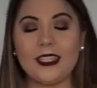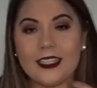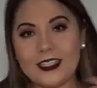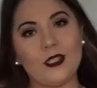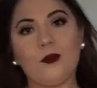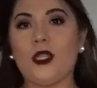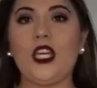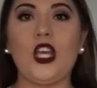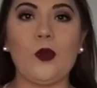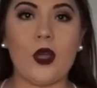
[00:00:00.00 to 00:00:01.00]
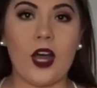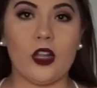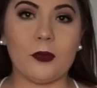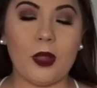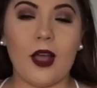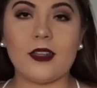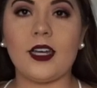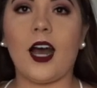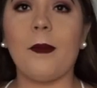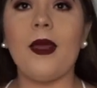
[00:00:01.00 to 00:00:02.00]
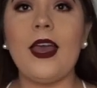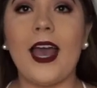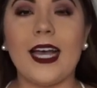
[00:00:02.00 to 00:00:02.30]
It is this really cute color block top.